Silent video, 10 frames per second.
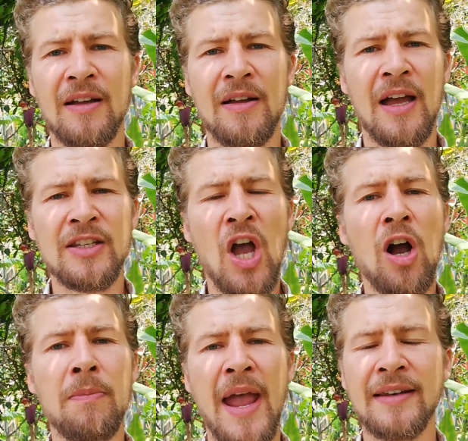a
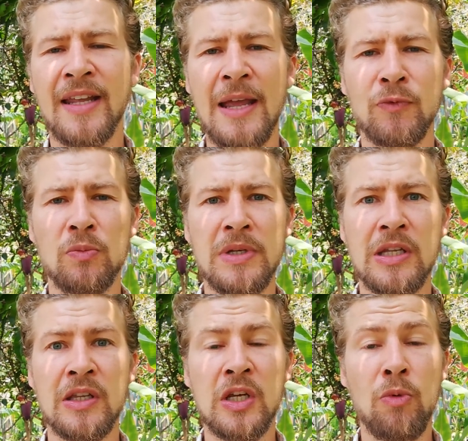young man came to me
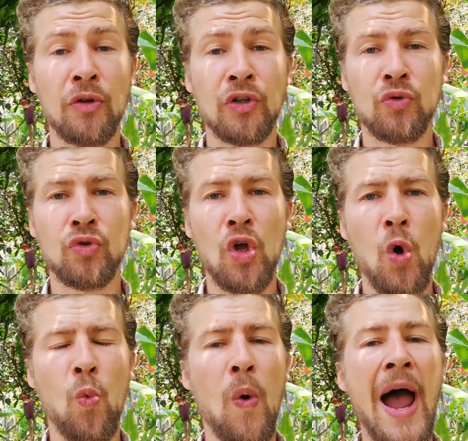and he wanted to know,
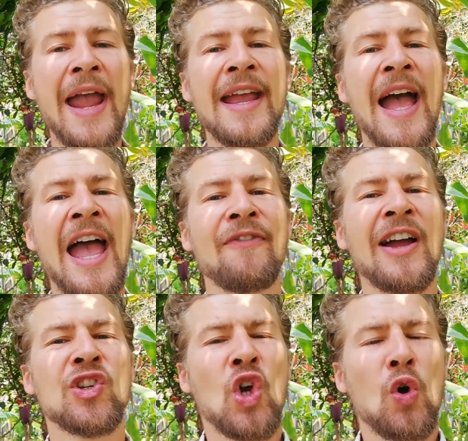why have
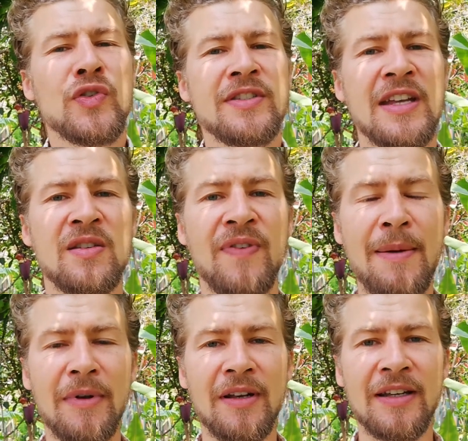I chosen this
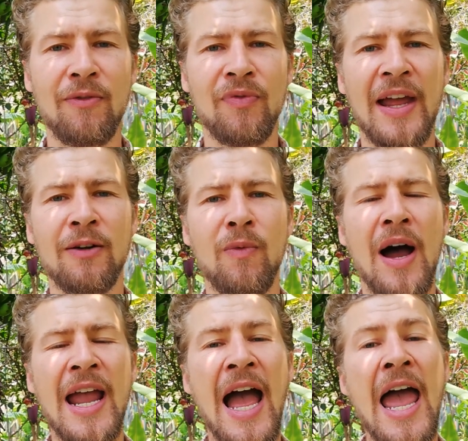family? Like,
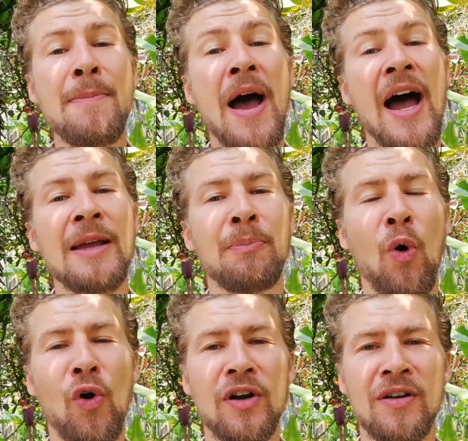why am I
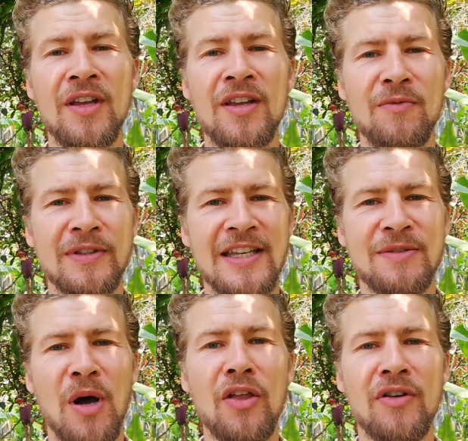born with this
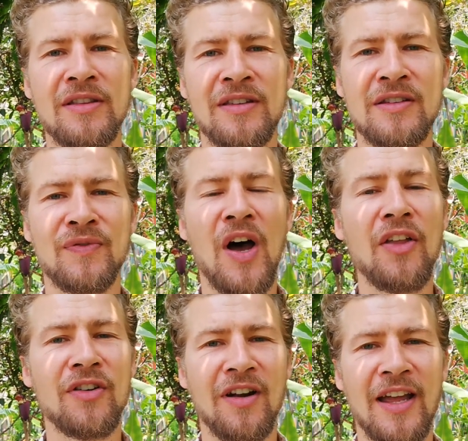mother and this
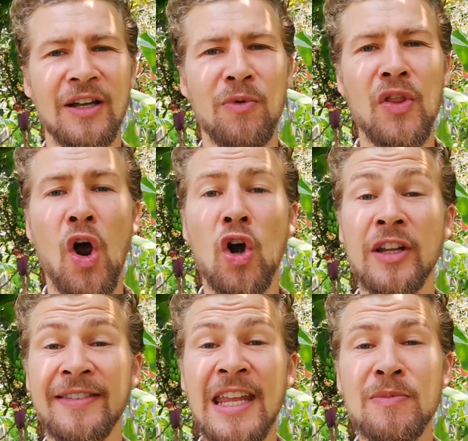father? Like, what are the
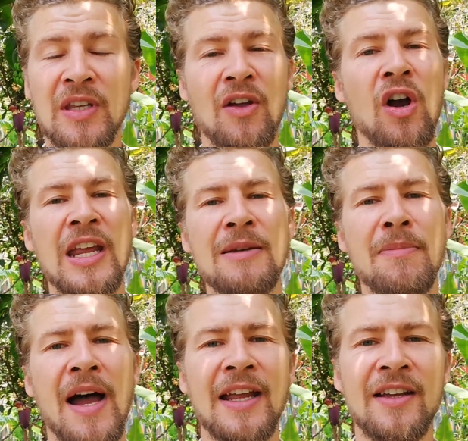themes that are in
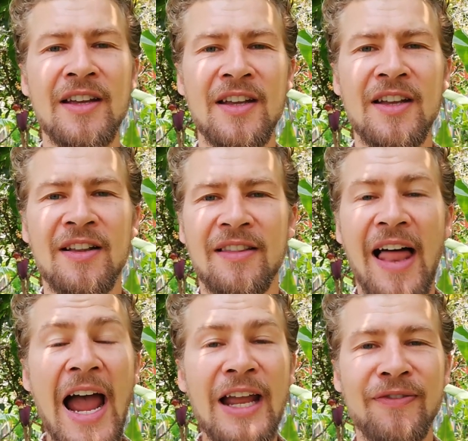my
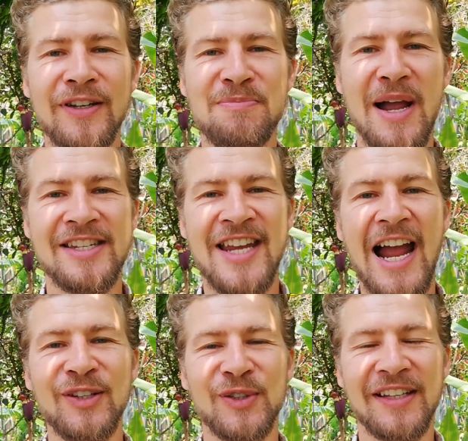life and in my
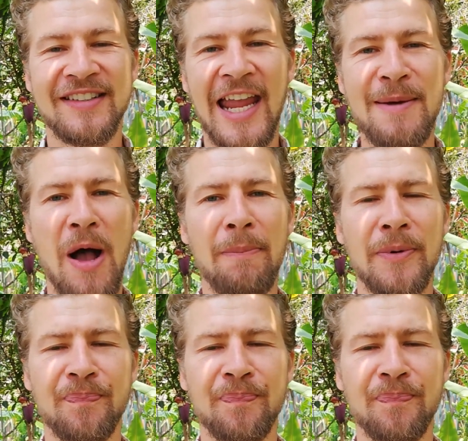childhood that came up?